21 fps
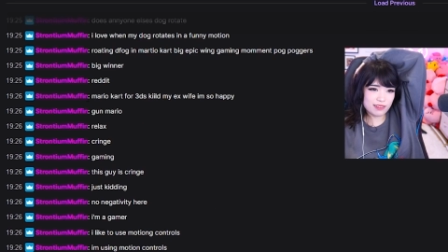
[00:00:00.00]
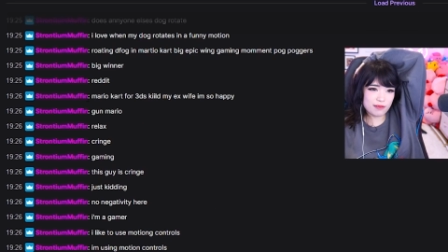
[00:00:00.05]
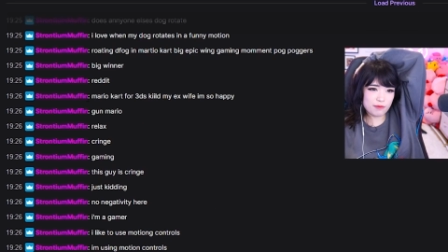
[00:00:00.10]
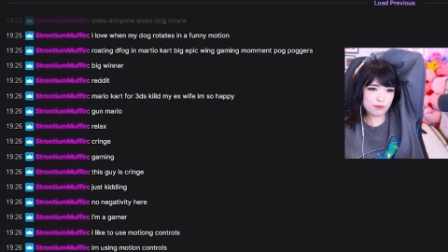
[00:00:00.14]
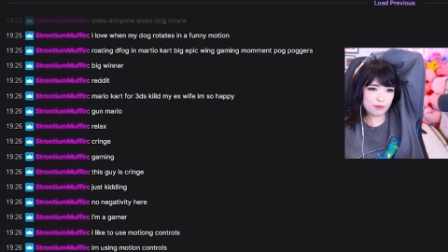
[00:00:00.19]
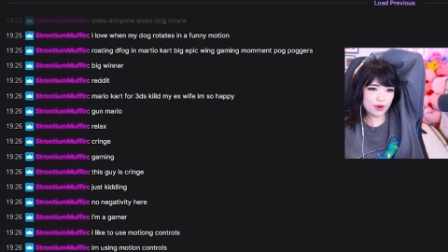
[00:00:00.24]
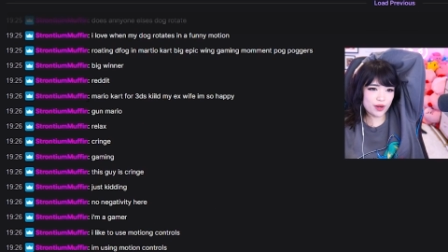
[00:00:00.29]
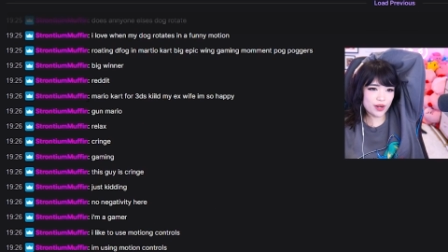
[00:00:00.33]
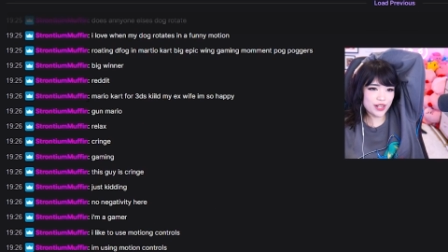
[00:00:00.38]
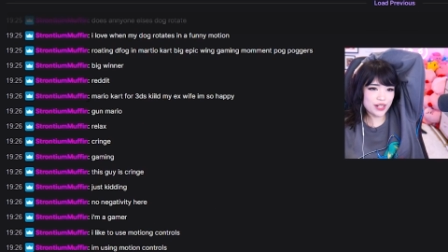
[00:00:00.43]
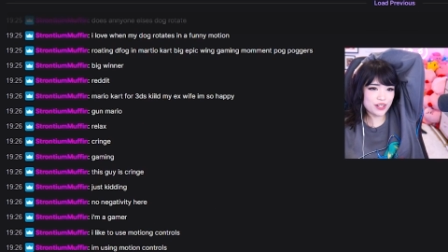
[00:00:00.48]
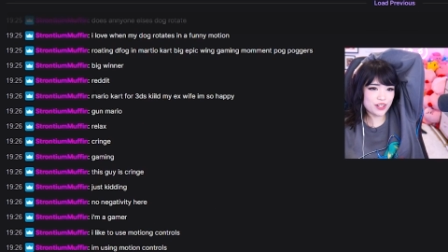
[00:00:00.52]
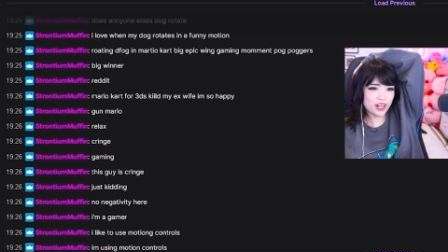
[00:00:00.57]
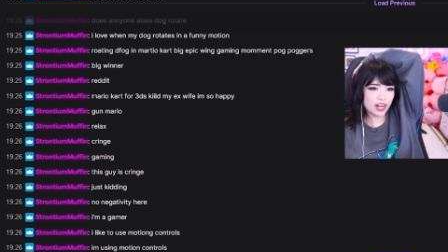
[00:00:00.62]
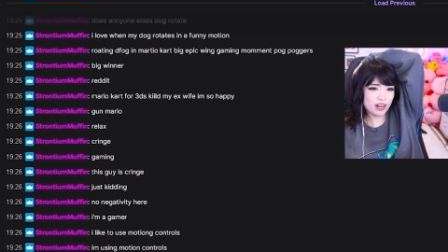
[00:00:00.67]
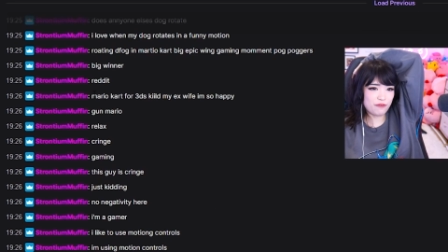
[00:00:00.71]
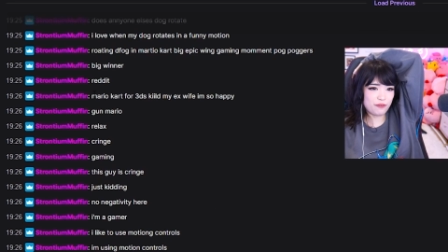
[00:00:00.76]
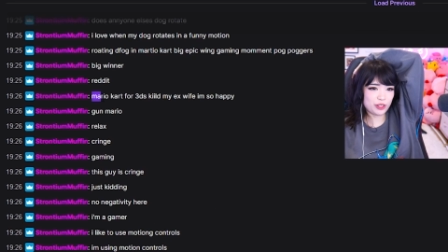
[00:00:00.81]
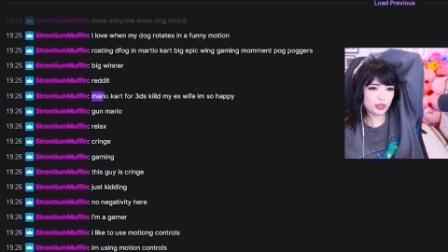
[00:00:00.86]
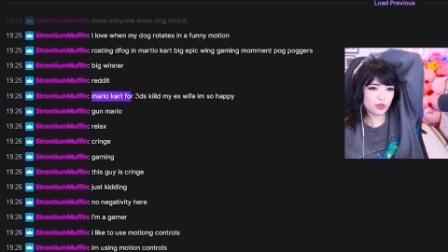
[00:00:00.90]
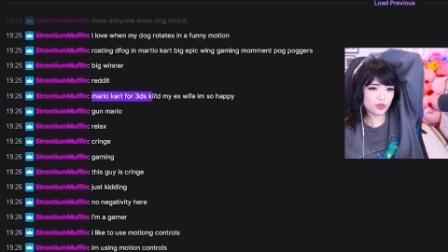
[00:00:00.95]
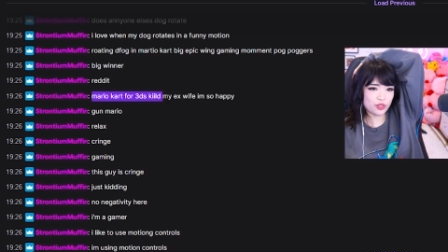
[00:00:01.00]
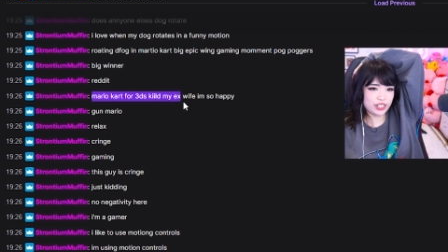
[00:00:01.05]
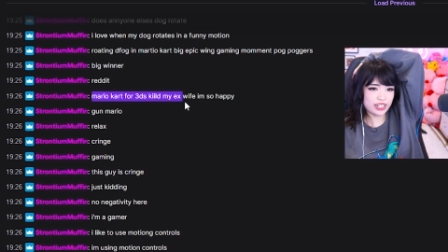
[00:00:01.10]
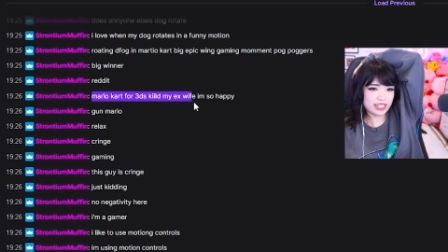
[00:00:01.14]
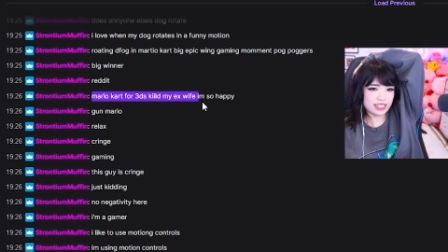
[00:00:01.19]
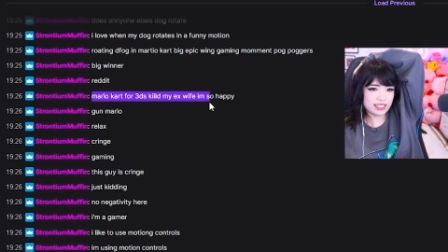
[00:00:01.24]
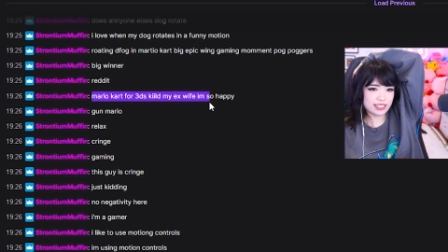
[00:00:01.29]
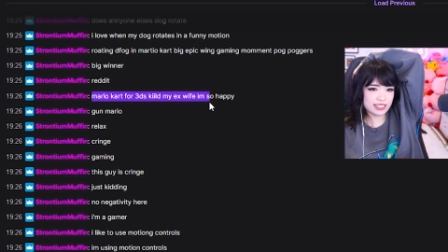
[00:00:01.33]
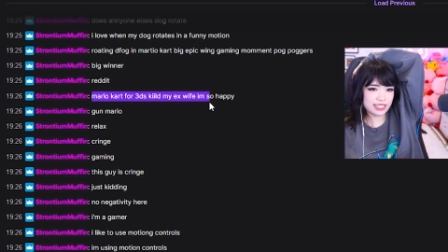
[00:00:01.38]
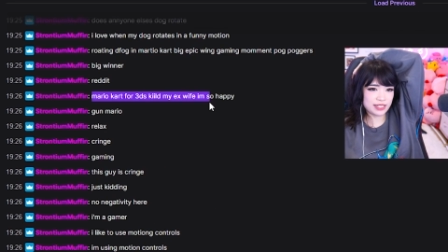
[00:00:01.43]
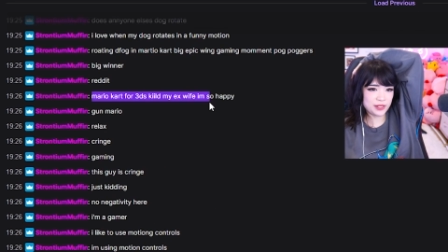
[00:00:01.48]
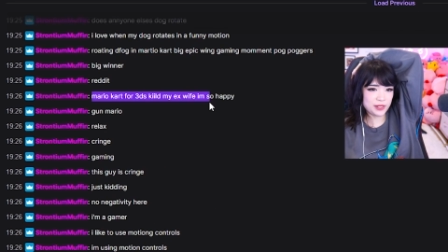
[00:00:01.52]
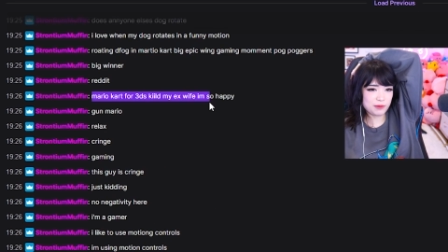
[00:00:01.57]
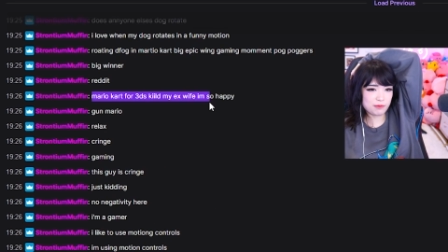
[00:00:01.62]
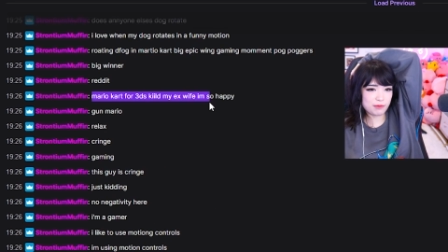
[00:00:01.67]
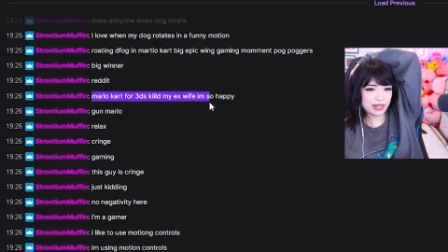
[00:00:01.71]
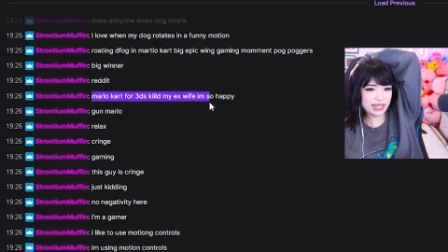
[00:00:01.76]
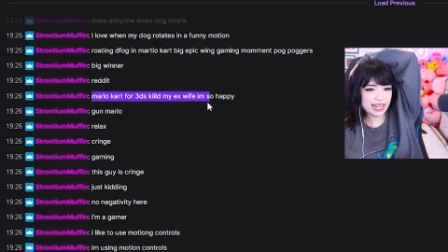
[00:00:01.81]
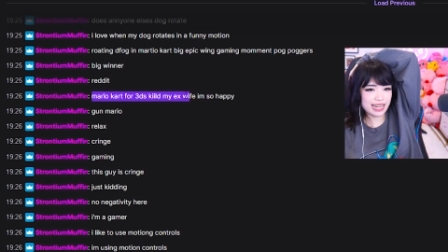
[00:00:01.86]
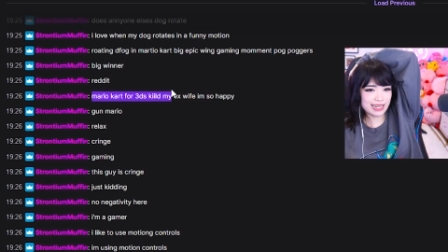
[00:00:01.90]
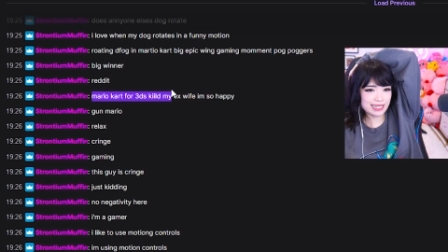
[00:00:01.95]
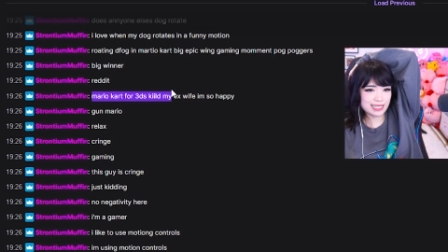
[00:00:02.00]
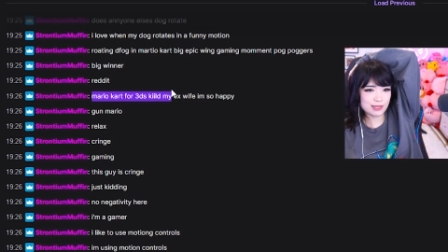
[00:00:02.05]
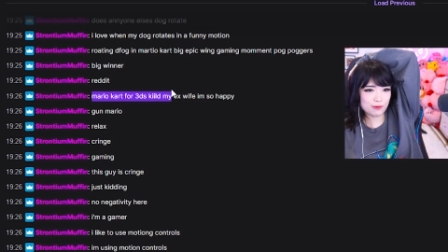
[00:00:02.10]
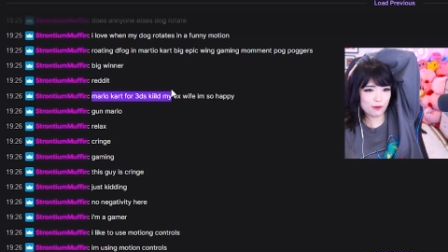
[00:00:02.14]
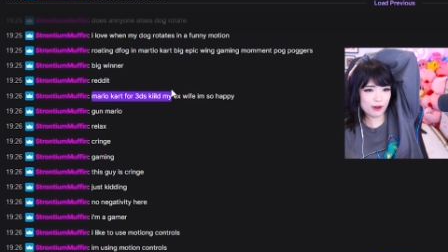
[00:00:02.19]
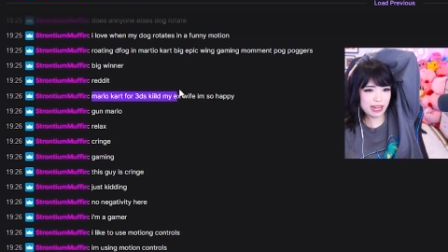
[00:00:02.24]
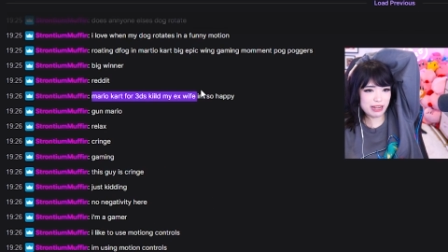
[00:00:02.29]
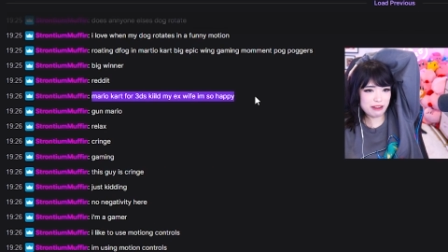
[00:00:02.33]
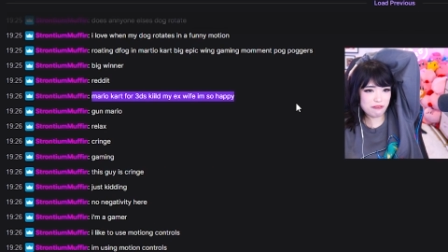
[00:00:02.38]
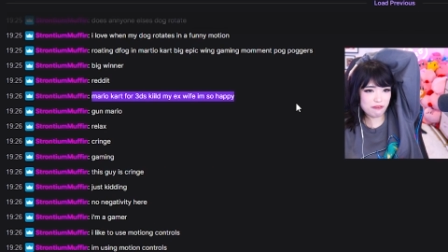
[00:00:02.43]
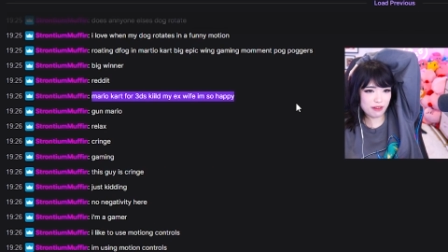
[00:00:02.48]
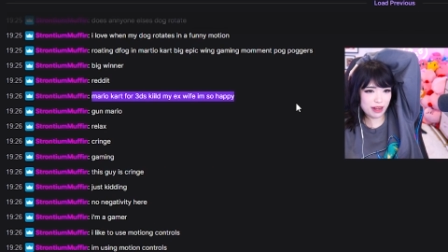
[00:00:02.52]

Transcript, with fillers: Mario Kart for 3DS killed my ex-wife.